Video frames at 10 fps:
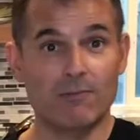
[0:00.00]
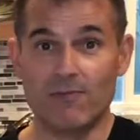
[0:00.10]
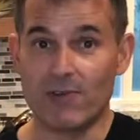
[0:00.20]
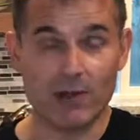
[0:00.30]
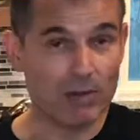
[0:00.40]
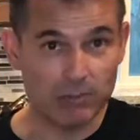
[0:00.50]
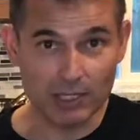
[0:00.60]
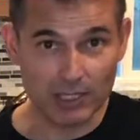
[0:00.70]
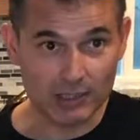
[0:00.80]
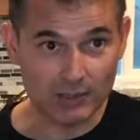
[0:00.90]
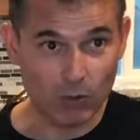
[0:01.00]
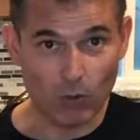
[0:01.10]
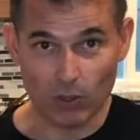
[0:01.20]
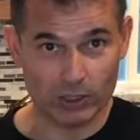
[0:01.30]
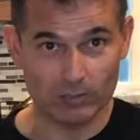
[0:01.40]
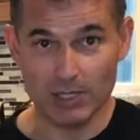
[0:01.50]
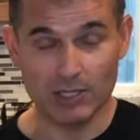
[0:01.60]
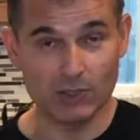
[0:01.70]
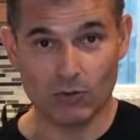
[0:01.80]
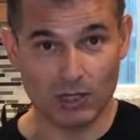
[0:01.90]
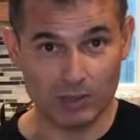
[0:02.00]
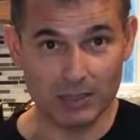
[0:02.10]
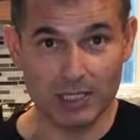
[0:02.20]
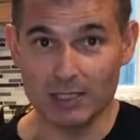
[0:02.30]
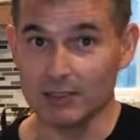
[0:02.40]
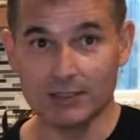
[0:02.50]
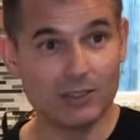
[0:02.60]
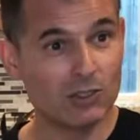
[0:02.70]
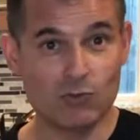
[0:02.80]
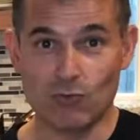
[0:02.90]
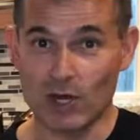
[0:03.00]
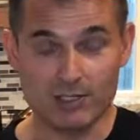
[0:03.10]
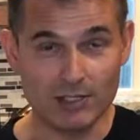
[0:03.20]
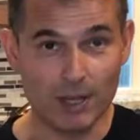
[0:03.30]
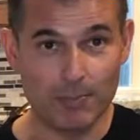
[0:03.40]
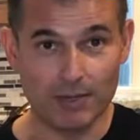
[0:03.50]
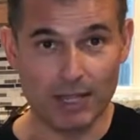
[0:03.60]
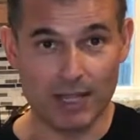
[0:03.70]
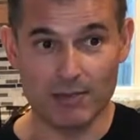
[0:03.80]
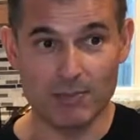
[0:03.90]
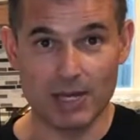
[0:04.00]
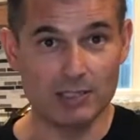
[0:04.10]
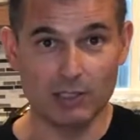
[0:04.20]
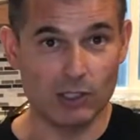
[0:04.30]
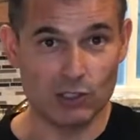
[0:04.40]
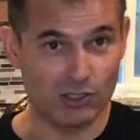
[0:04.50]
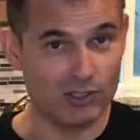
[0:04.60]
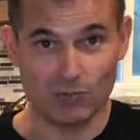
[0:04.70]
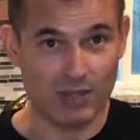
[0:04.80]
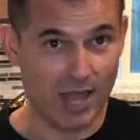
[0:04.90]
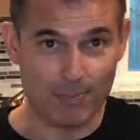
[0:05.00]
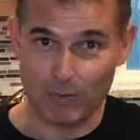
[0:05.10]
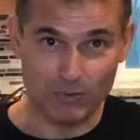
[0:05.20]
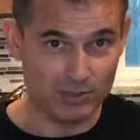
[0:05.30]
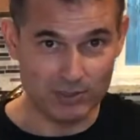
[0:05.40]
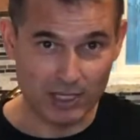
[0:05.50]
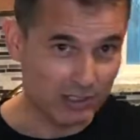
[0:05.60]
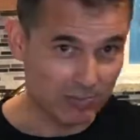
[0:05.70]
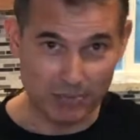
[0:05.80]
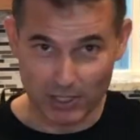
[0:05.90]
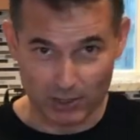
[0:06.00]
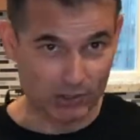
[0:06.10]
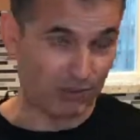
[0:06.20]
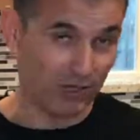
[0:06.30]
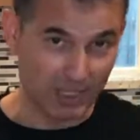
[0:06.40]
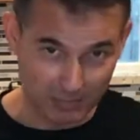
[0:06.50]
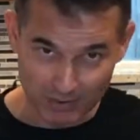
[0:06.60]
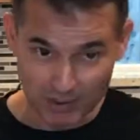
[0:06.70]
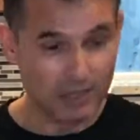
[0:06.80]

very plain, or it could be incredibly dressed up and made delicious with apples, nuts, butter, cream.